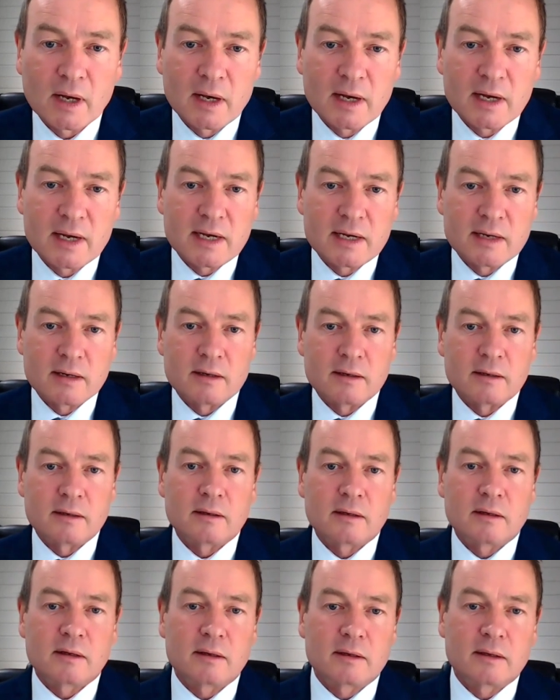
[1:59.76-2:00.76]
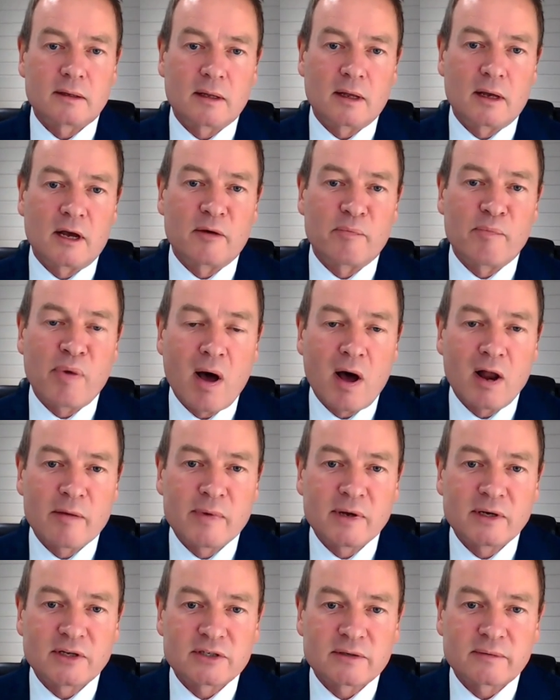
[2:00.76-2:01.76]
in
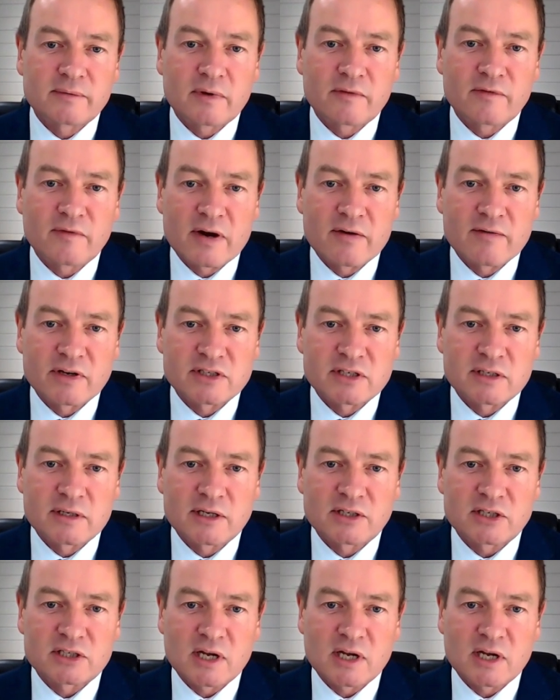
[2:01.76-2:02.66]
Parliament very recently, just